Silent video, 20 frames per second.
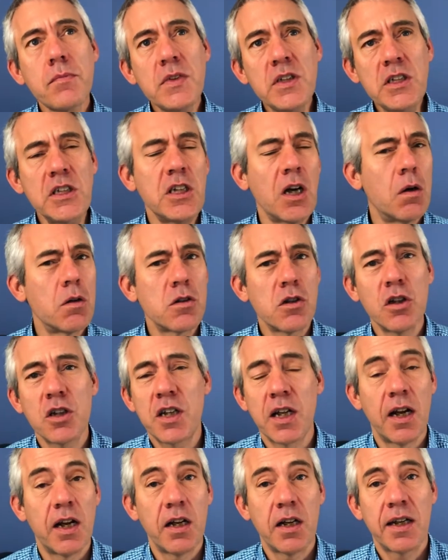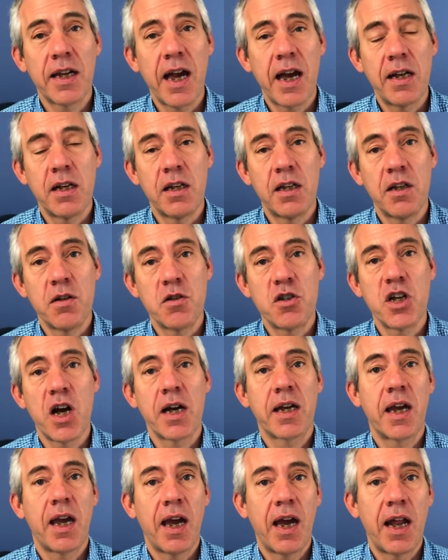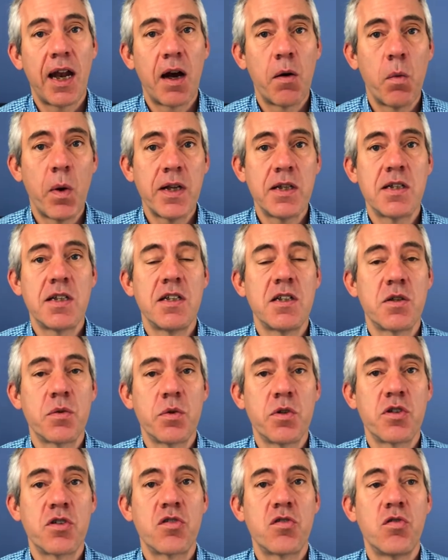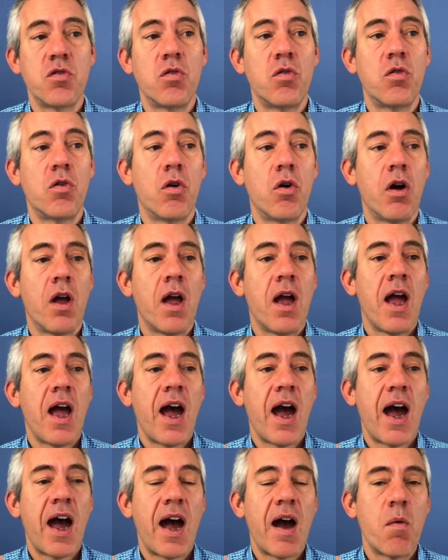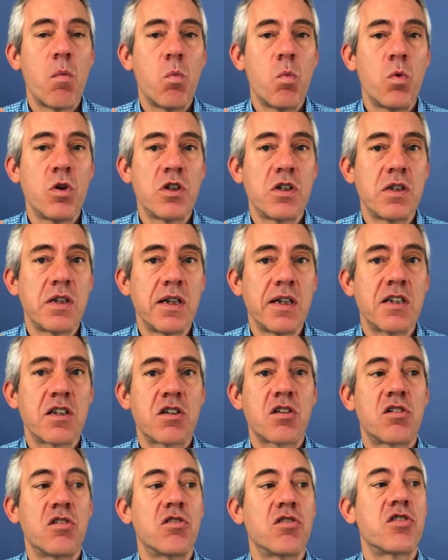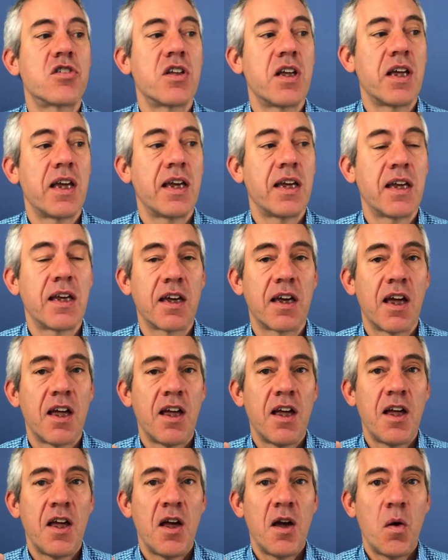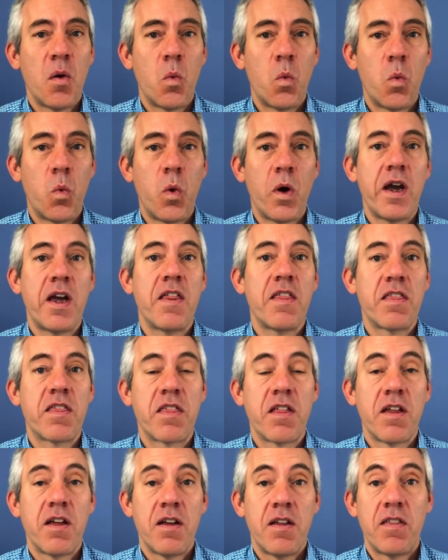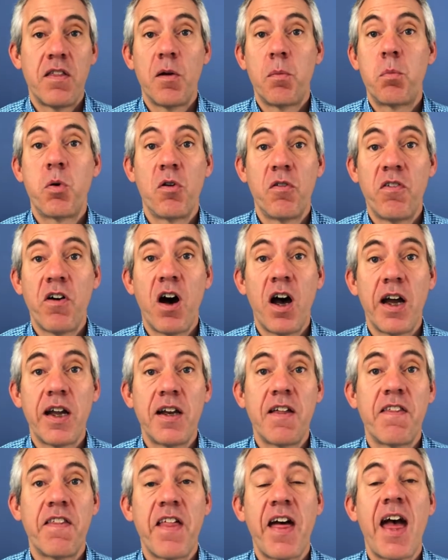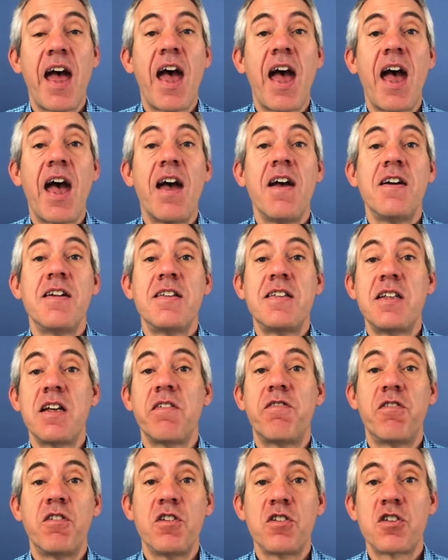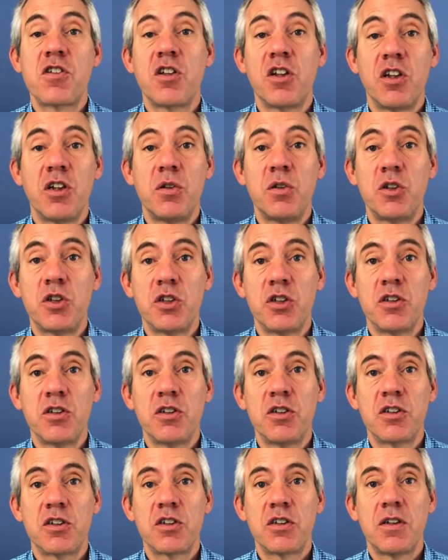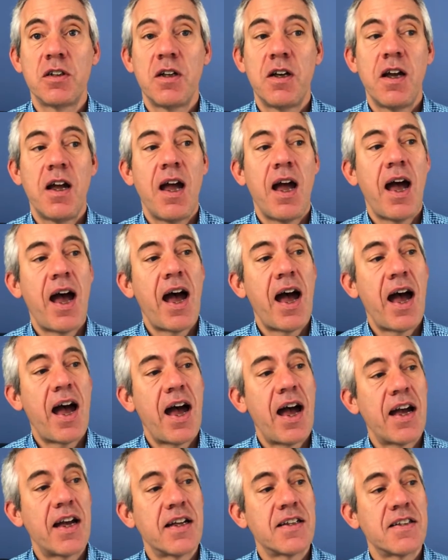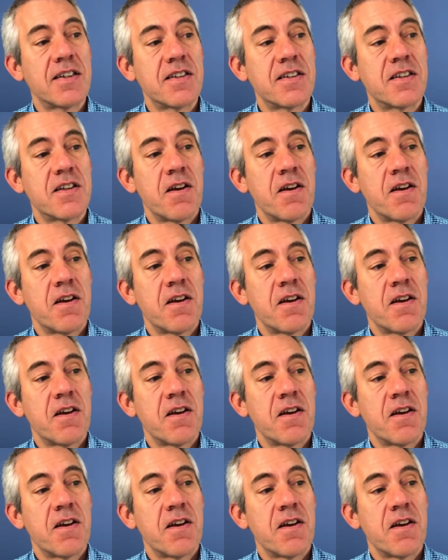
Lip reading: So I was looking at getting a new jacket, and I went into a store and was discussing with the provider there different solutions and